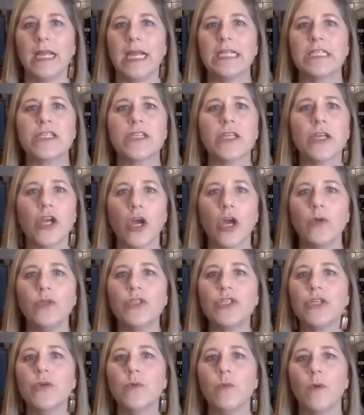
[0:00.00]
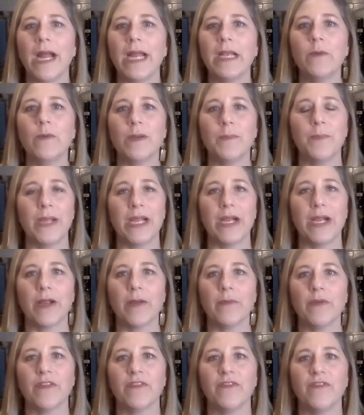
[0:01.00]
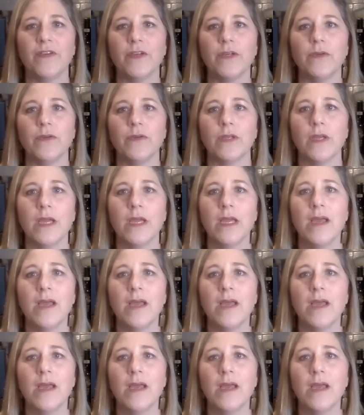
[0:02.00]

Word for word: It's the go to wine when pairing with food,